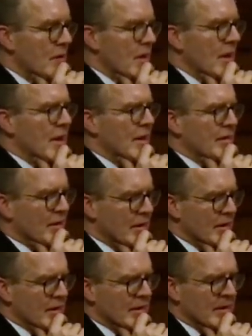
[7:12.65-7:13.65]
in our
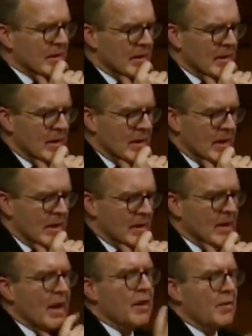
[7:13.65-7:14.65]
diet.
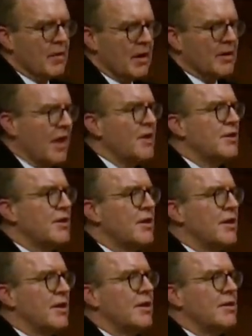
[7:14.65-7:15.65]
Now,
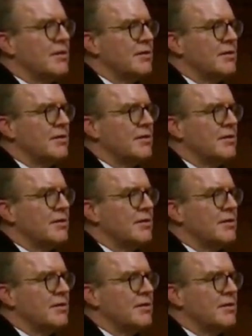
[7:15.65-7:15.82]
occasionally,